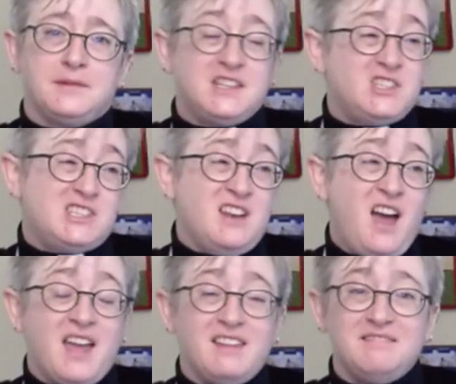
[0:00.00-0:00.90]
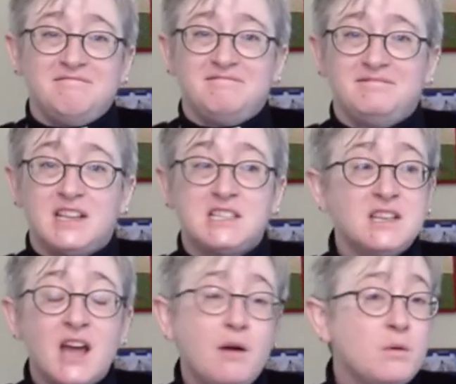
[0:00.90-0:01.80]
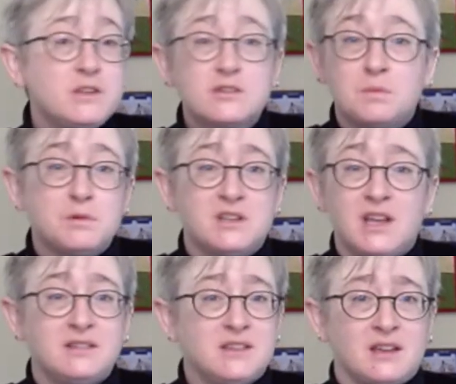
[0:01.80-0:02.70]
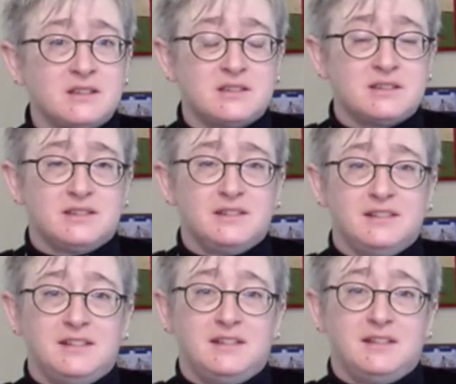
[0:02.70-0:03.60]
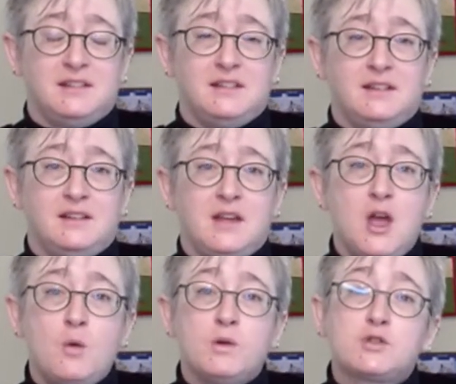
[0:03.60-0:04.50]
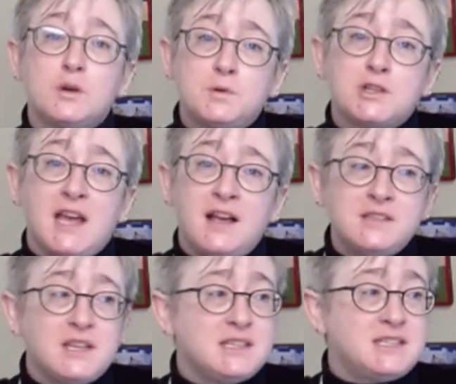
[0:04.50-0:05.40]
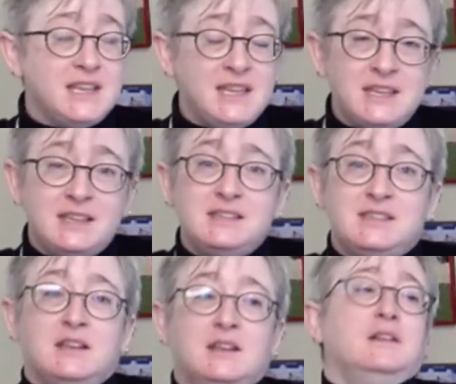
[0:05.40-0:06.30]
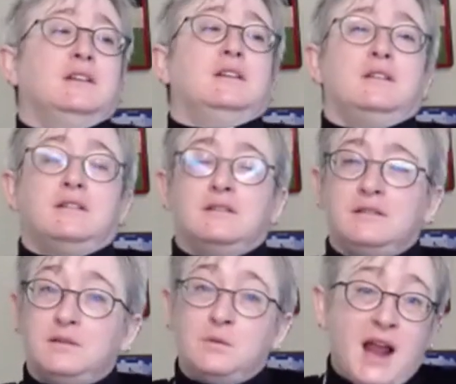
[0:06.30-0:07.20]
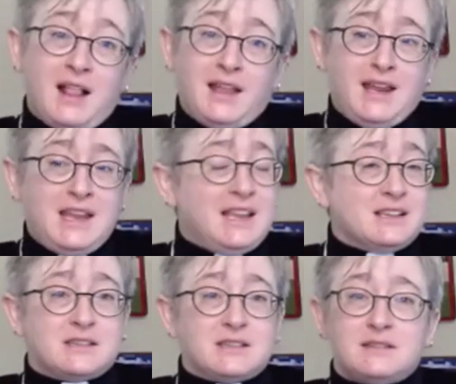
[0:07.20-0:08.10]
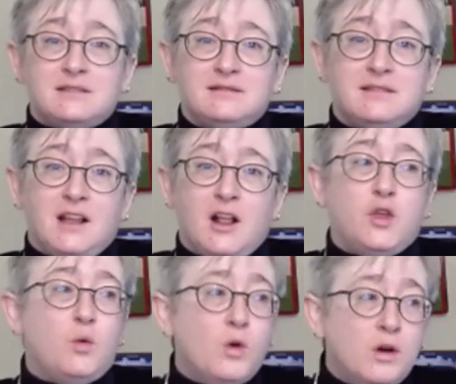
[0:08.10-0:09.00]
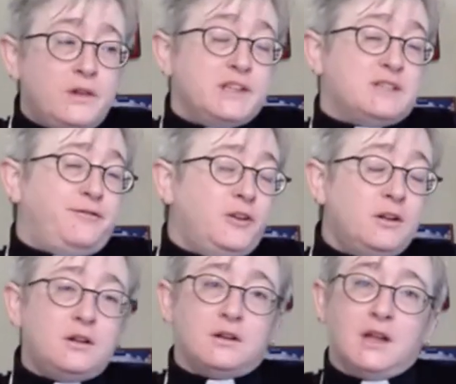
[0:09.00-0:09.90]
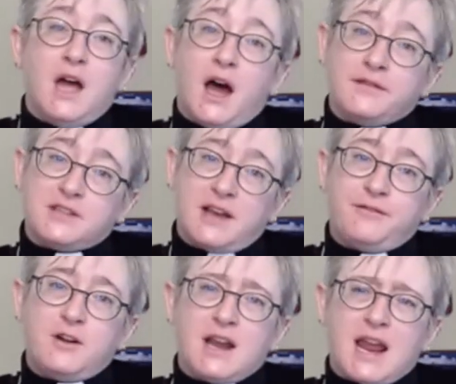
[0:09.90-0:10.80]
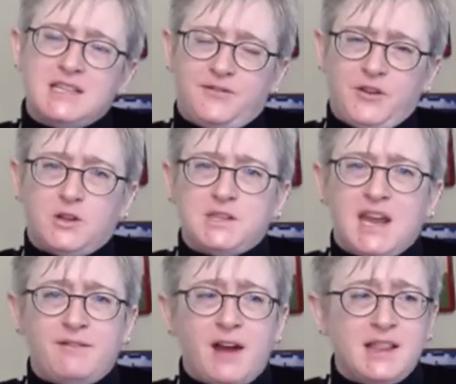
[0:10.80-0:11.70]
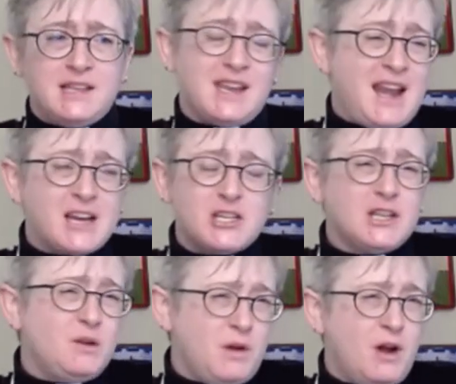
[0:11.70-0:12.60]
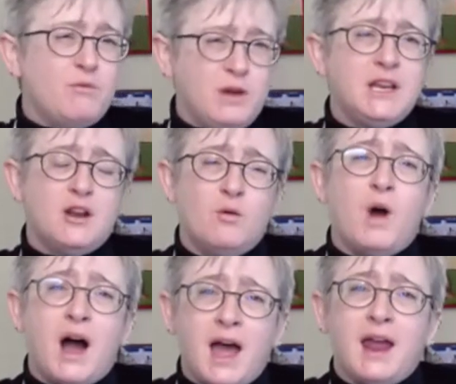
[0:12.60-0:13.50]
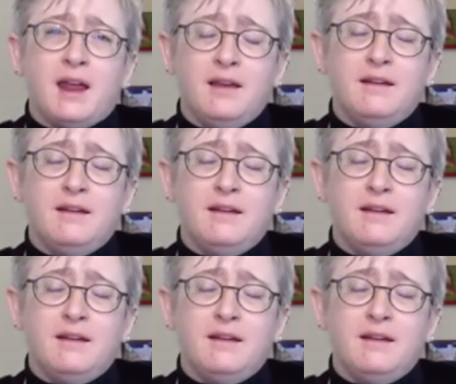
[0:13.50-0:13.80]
It's just not. That's not what Scripture tells us. What Scripture tells us is reality is. The world is full of suffering and difficulty and violence. And actually, we don't really know why.